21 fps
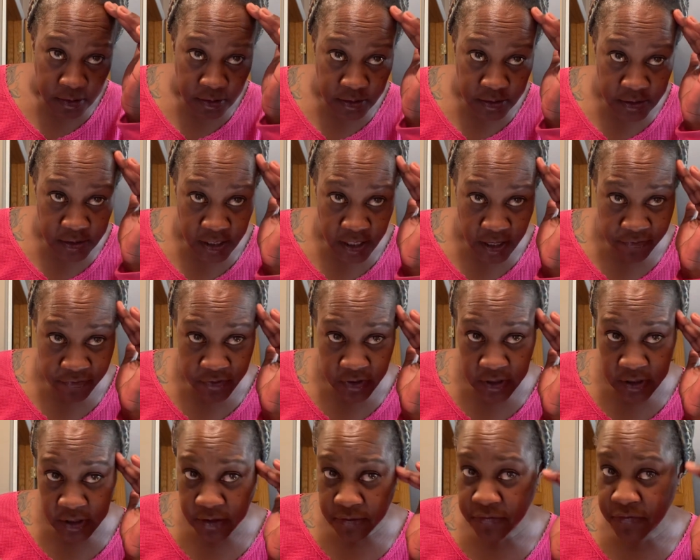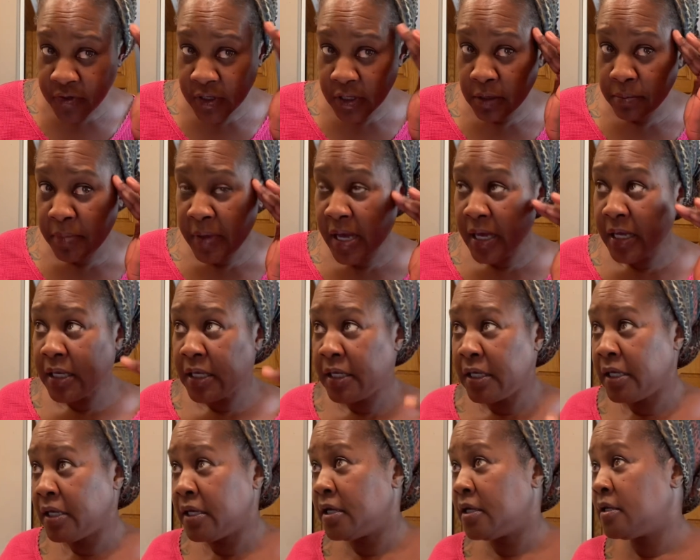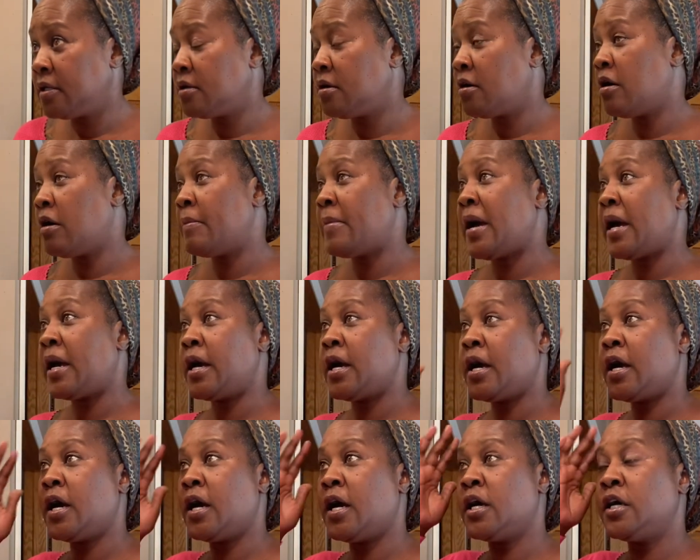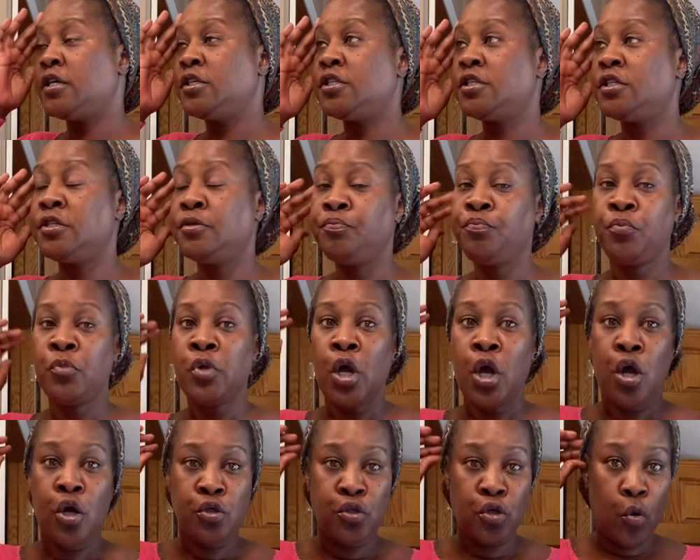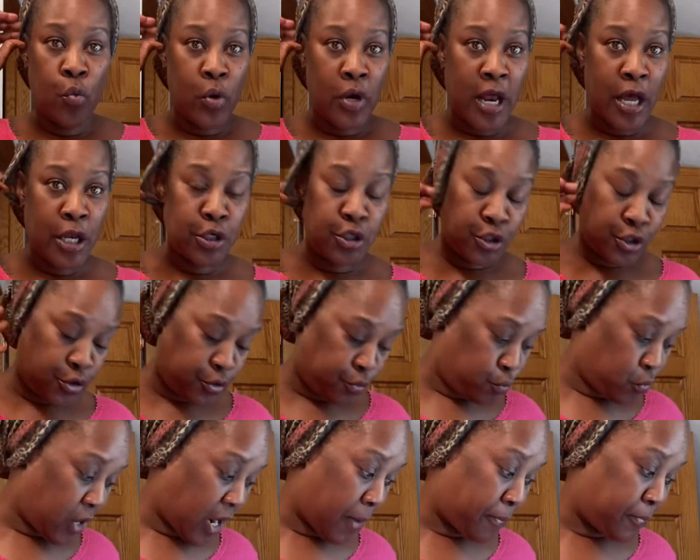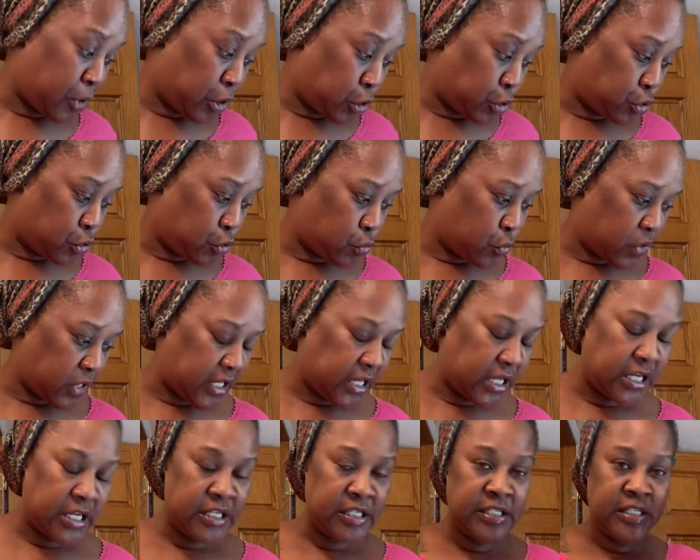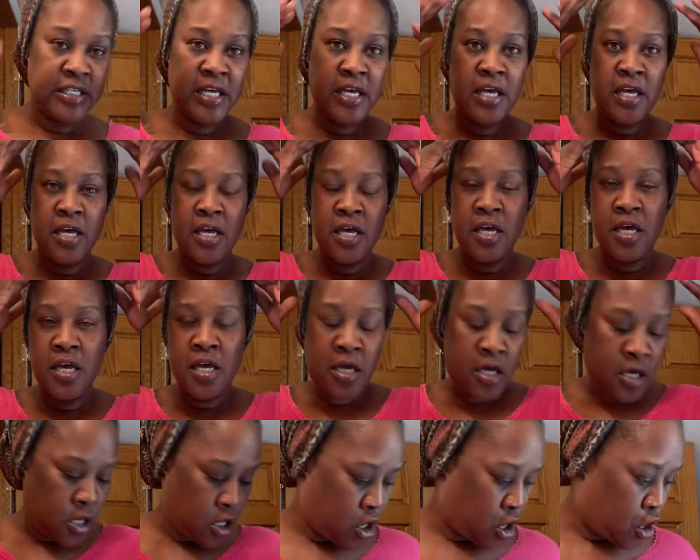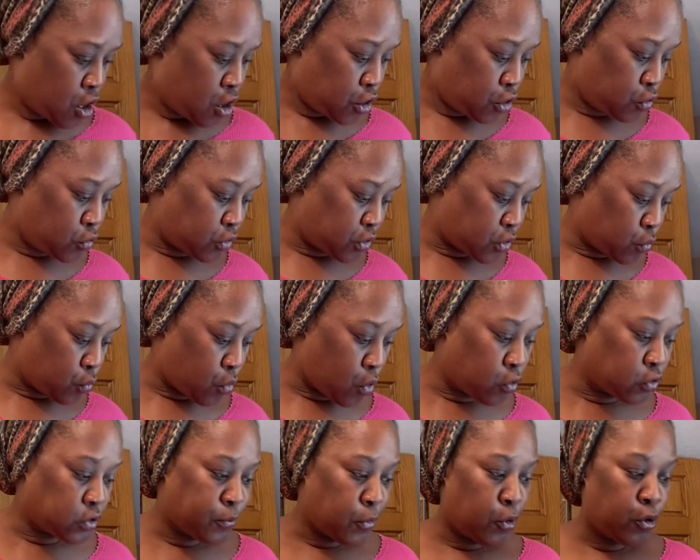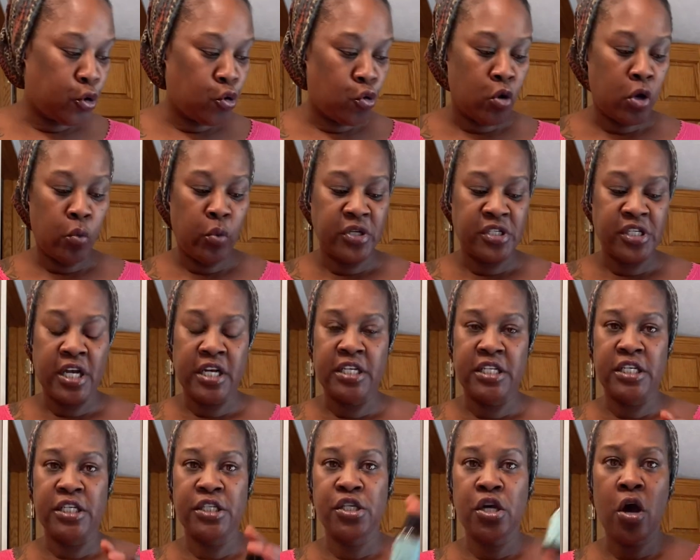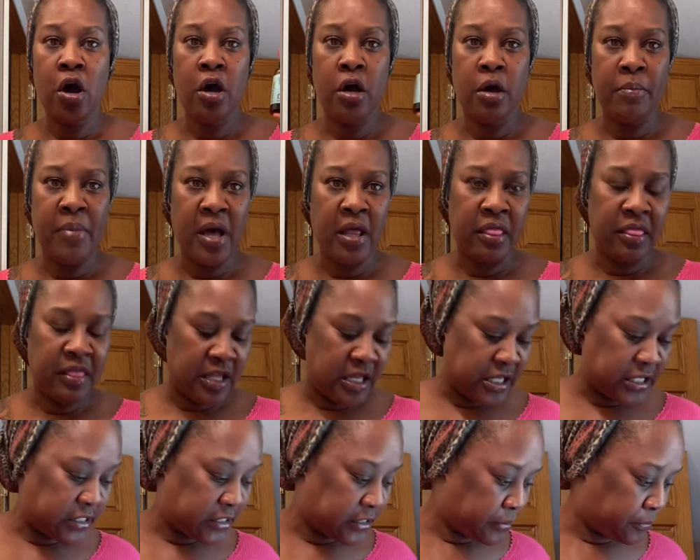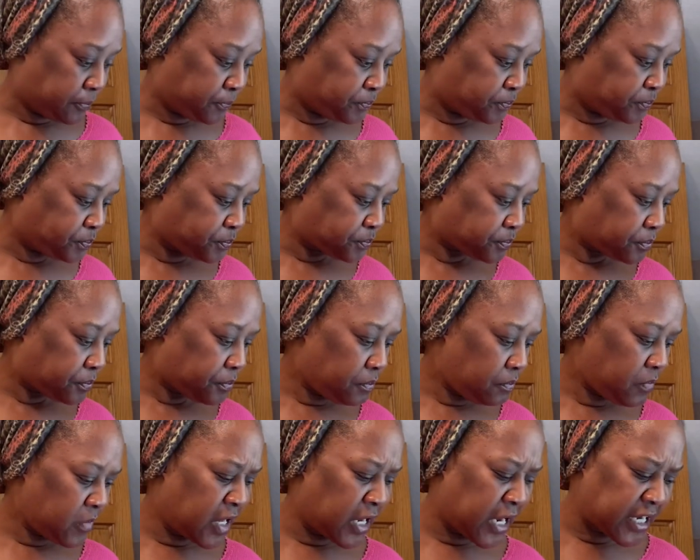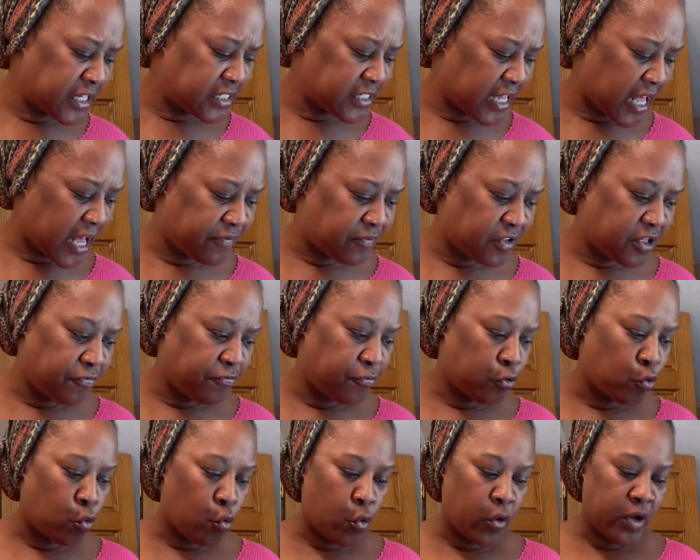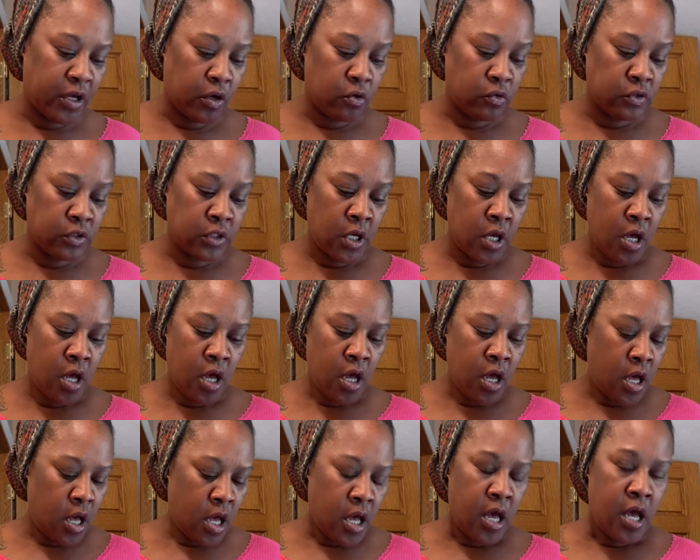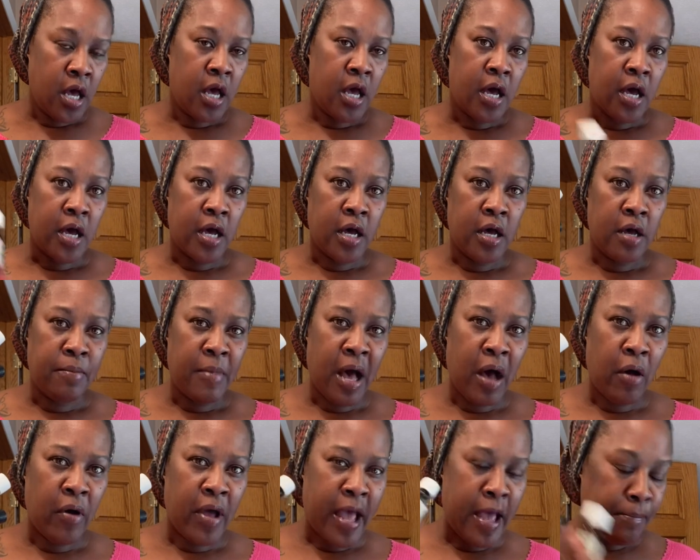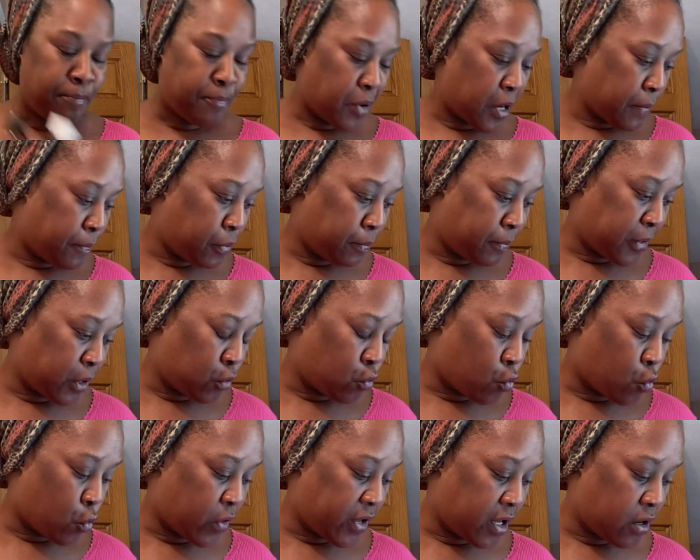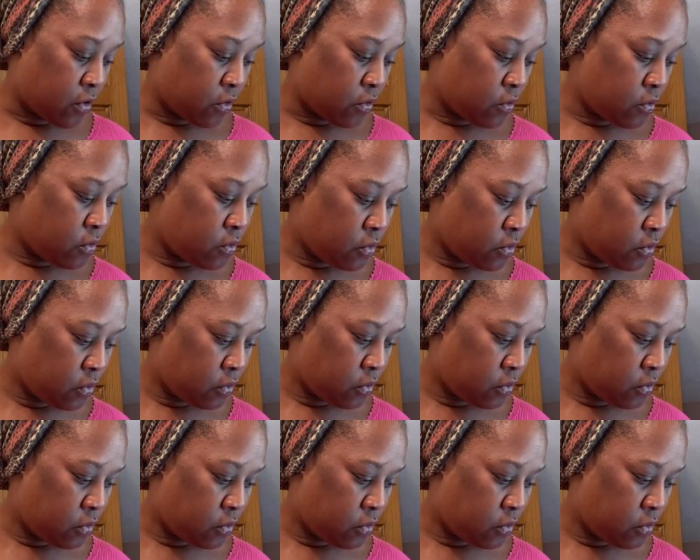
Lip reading: Definitely filling back in. Oh my gosh. So what I've been doing is using rosemary oil, which I did talk about this. And I just have different oils. I'll add peppermint oil